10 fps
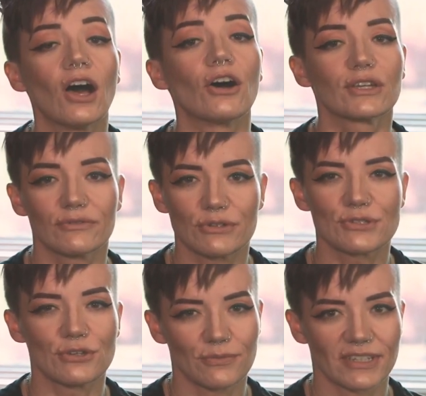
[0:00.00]
I'll give you
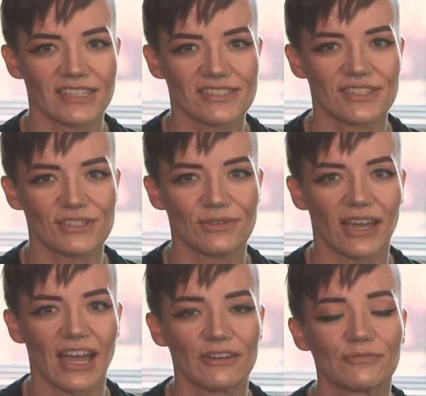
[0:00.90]
2 minutes to do
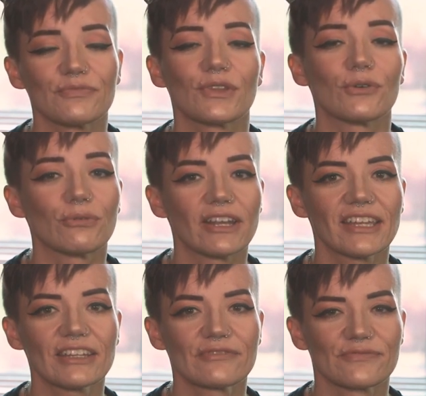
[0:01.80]
that.
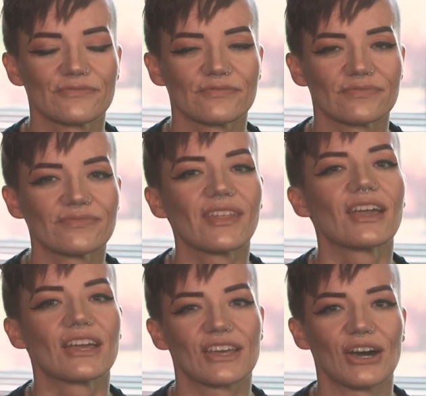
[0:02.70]
Ready?
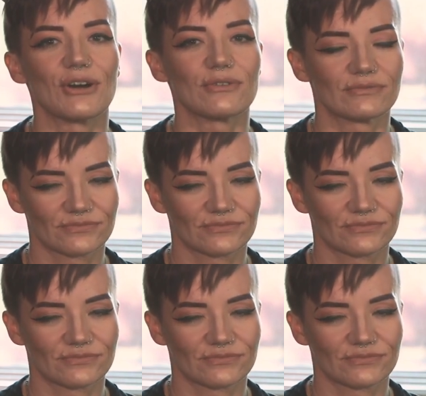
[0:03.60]
Go.